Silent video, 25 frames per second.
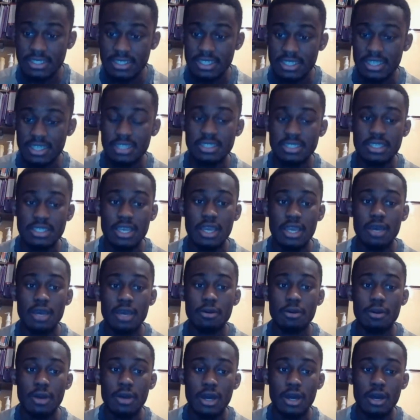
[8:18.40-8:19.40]
the Most
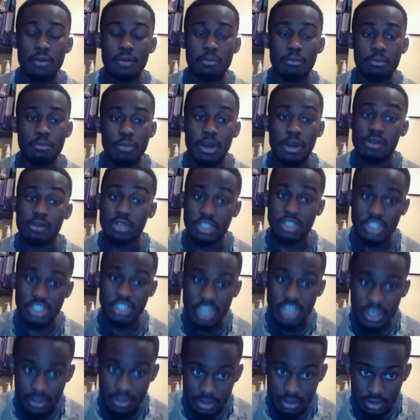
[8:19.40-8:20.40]
High, the Heavenly
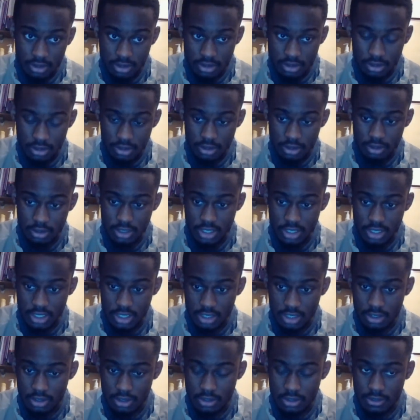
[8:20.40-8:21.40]
Father,
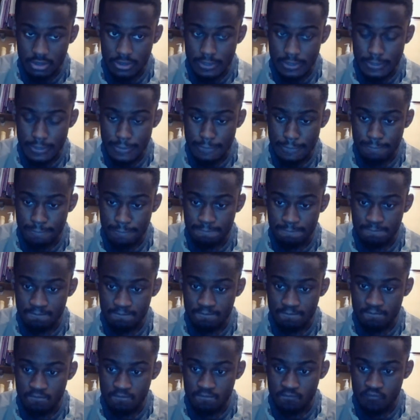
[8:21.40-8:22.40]
and the Word
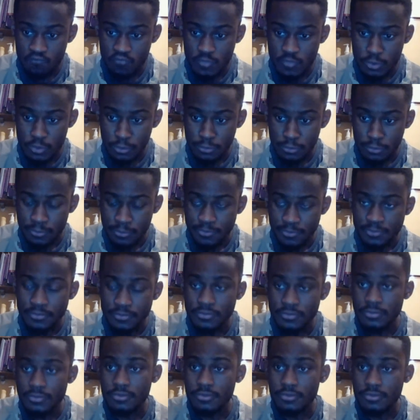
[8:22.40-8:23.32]
was God.